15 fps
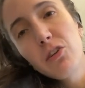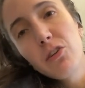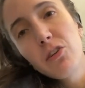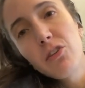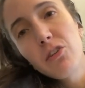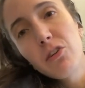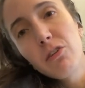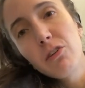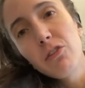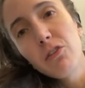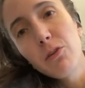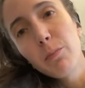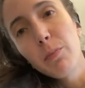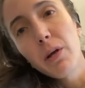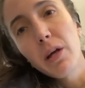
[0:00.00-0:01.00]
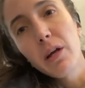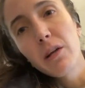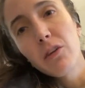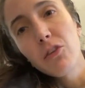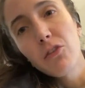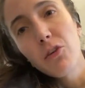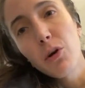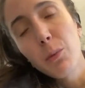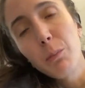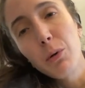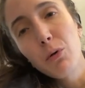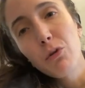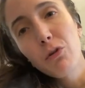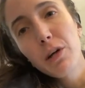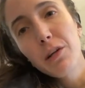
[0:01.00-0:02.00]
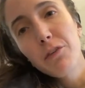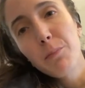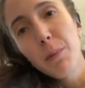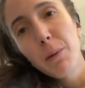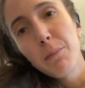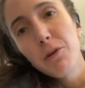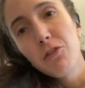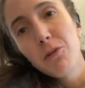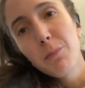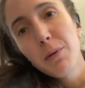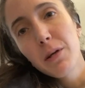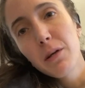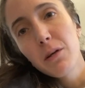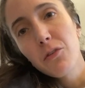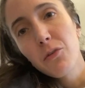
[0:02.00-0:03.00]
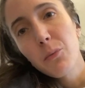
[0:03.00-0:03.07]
you the secrets to playing the song Milk Crates by Pigeon Pits,